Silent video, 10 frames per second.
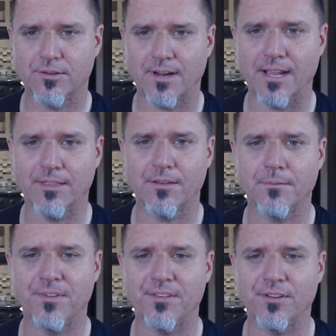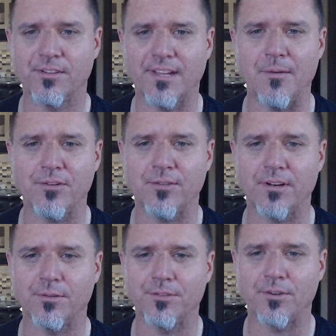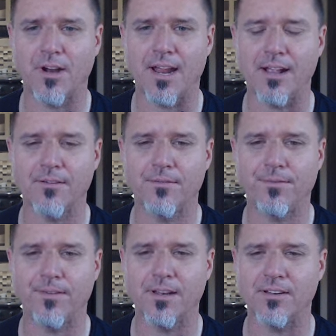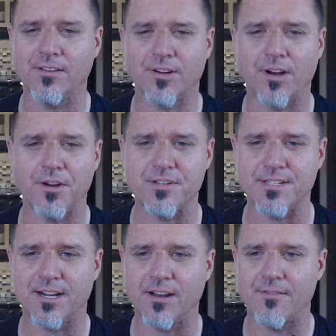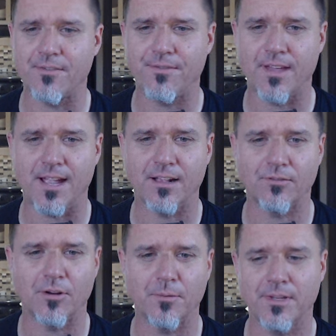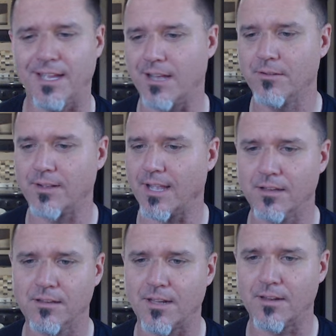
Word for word: strength, physical damage, critical strike, frenzy charges, area of effect, global. Yeah, okay.